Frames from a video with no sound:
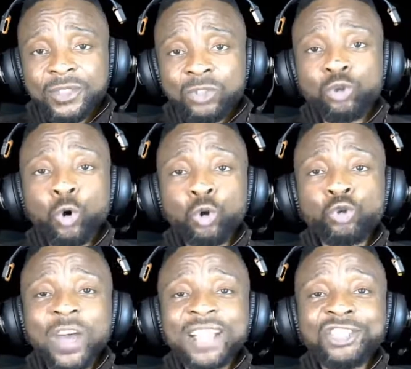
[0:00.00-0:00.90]
those
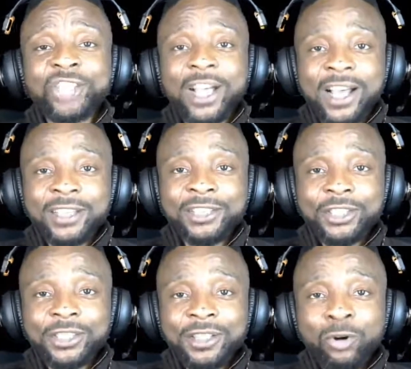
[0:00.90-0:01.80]
who are in
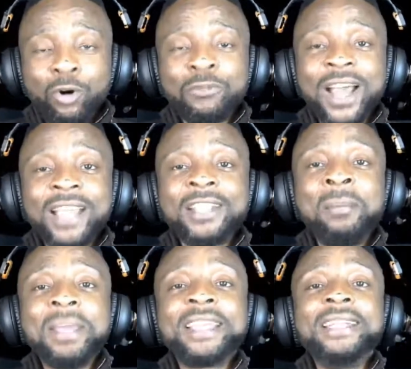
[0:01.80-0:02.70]
charge of either
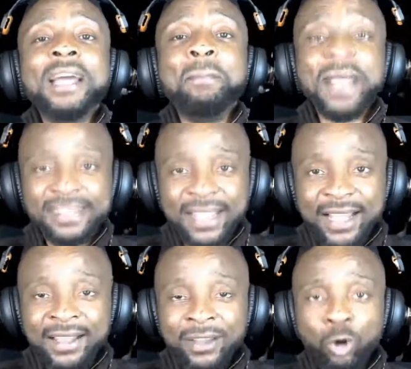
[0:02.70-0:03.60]
making them better
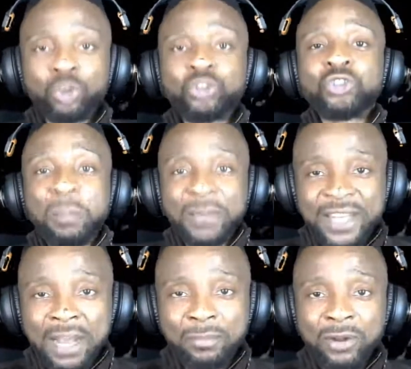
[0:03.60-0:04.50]
or stopping
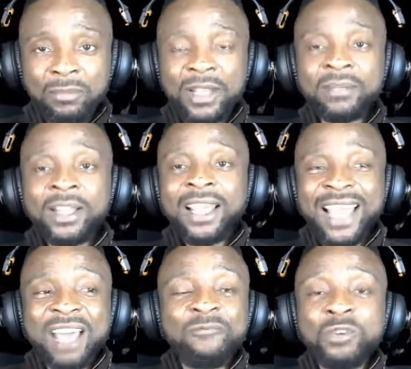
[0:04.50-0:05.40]
that problem,
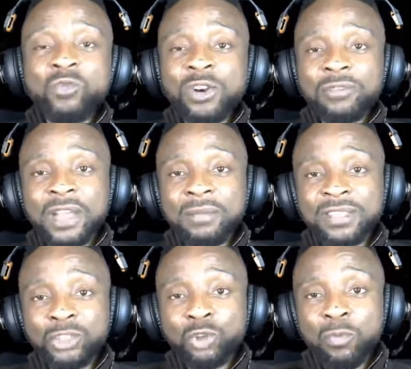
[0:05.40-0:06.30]
every one of them
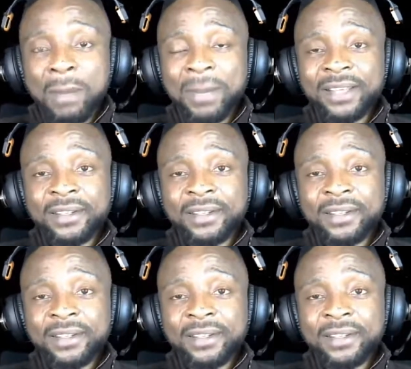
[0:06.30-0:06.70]
is a Yoruba man.